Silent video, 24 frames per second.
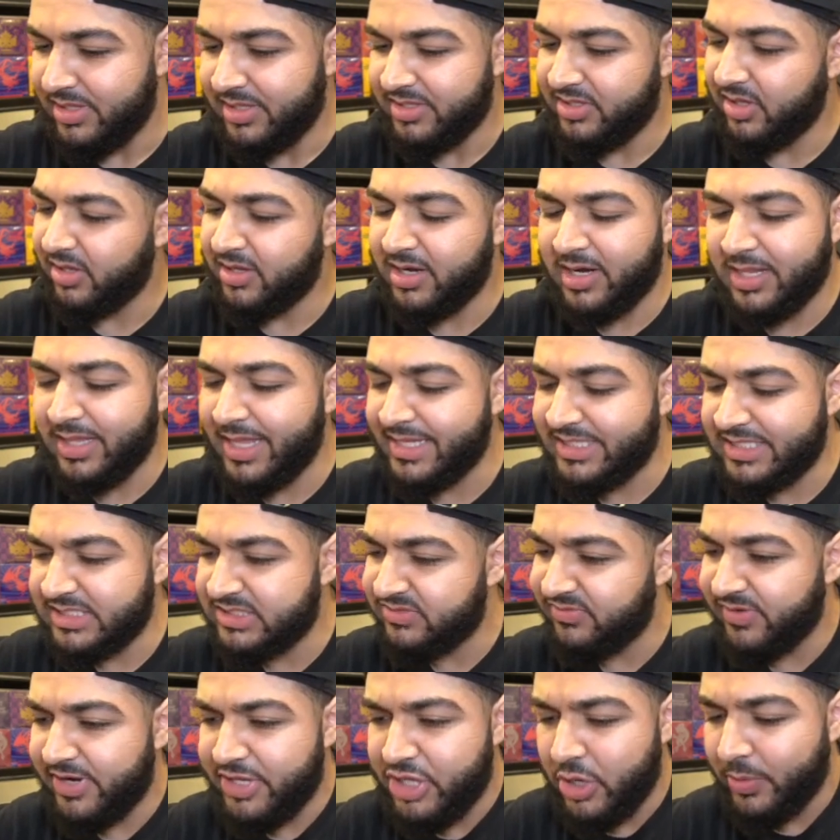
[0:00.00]
Y'all gotta like this
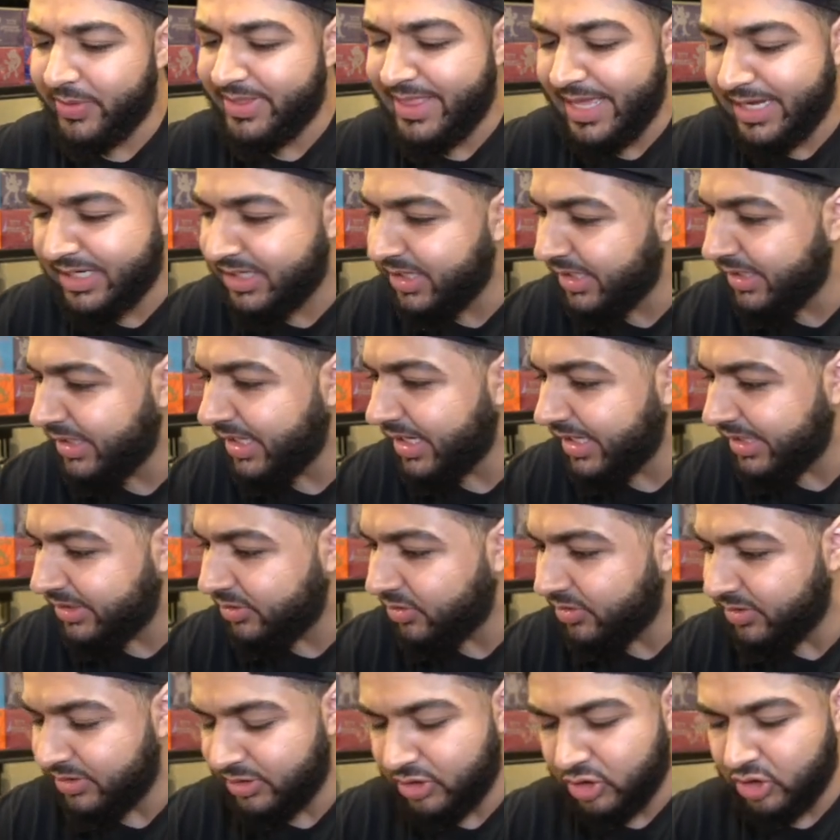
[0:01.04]
video. Ain't that good
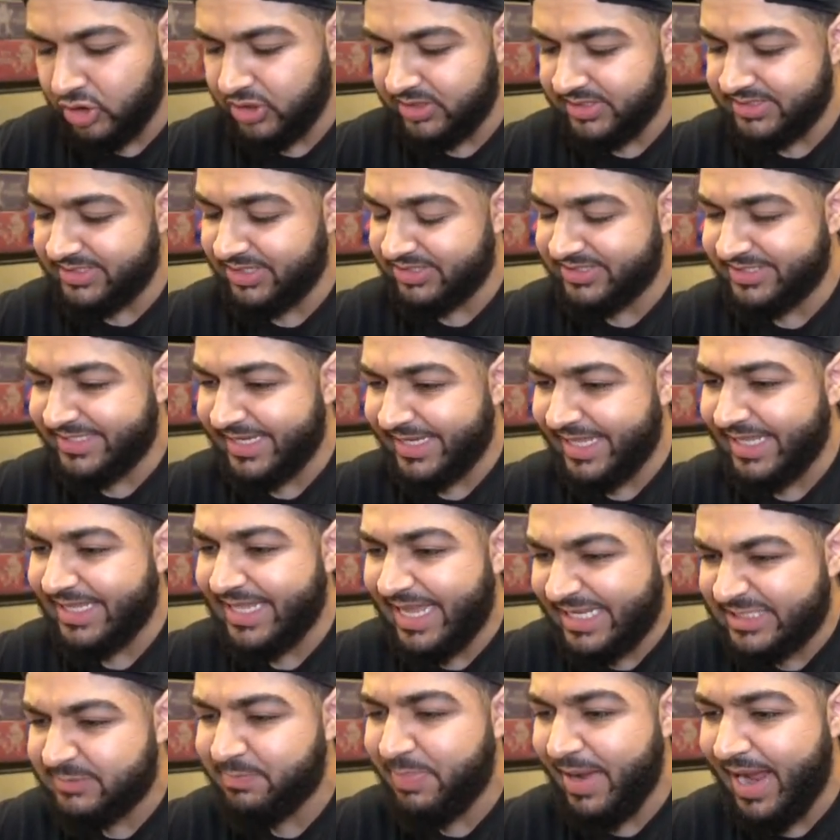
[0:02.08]
luck? This is our second
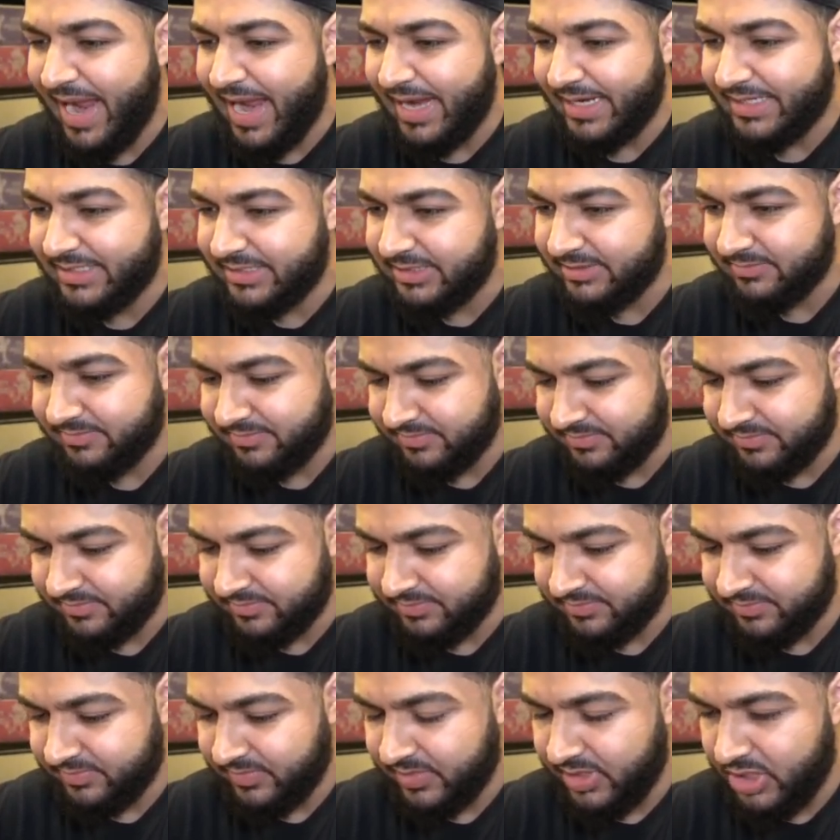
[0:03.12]
last pack.
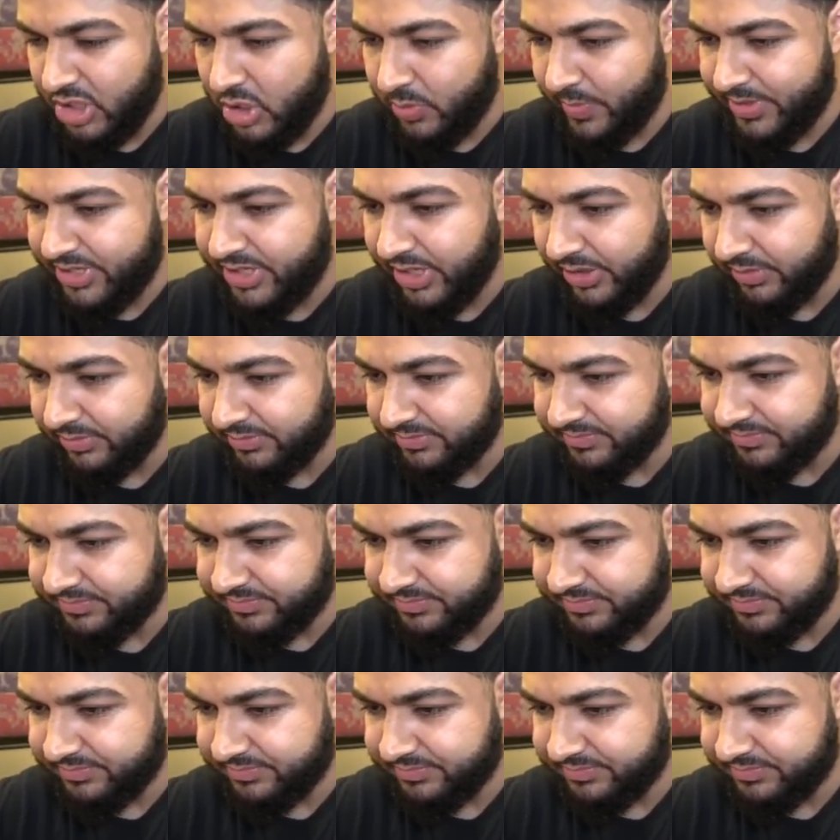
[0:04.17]
Here we go.